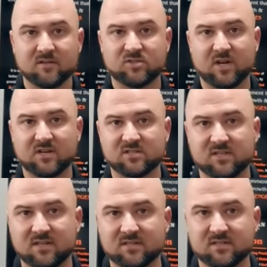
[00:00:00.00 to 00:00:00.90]
change
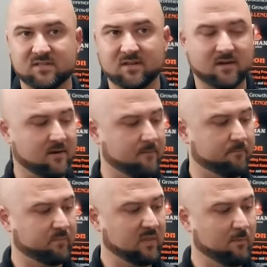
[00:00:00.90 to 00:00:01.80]
these
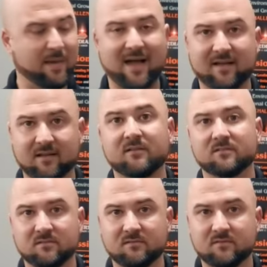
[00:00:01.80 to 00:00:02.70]
back
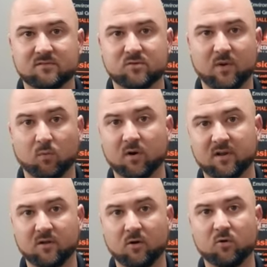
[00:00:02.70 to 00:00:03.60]
to a
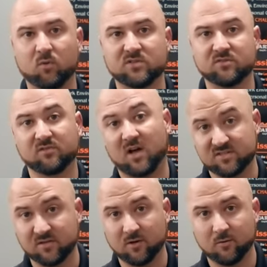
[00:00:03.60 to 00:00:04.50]
working code once you've
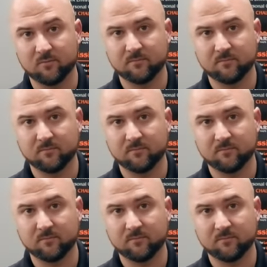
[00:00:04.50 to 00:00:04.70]
lost the code.